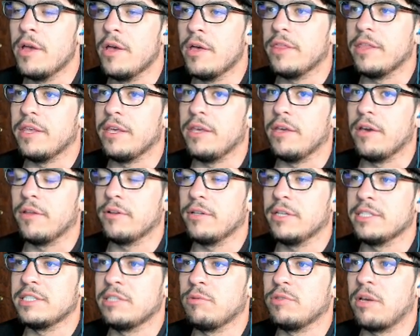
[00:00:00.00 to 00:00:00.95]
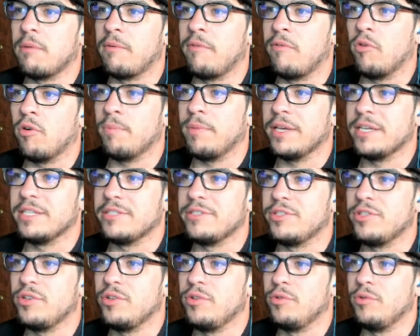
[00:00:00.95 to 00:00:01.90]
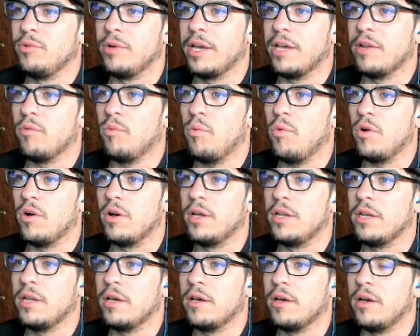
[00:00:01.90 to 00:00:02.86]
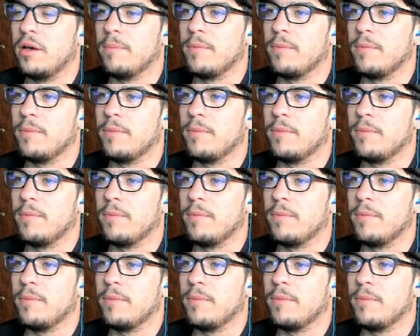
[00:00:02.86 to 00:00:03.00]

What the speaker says: The other list that we saw before played 2 and 1.